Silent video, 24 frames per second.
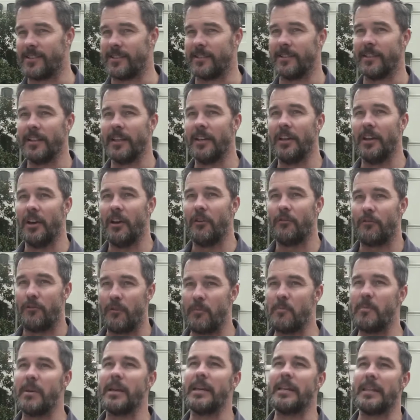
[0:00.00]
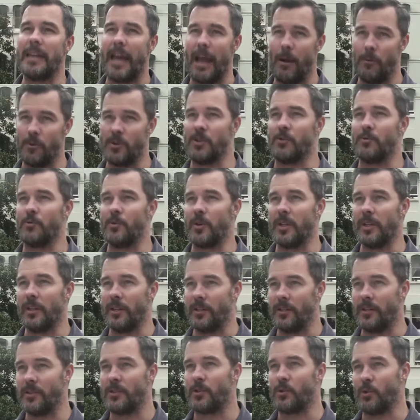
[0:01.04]
And for me that was a
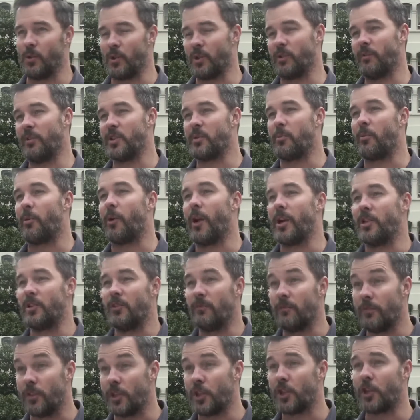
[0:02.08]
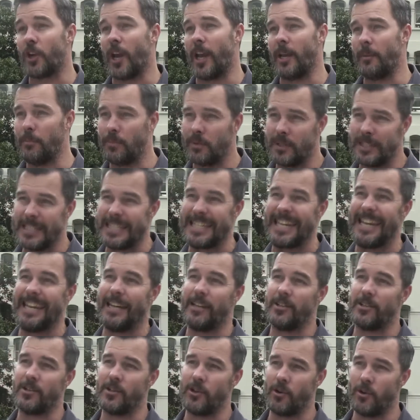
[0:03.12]
real source of inspiration for shape and
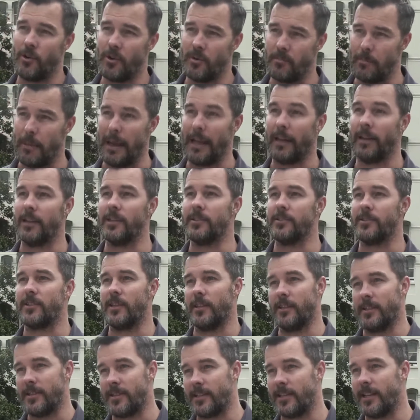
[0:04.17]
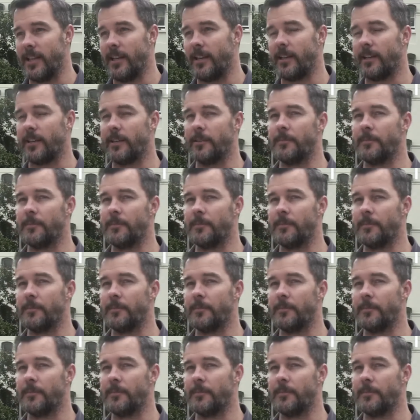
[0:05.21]
texture and balance and aesthetic.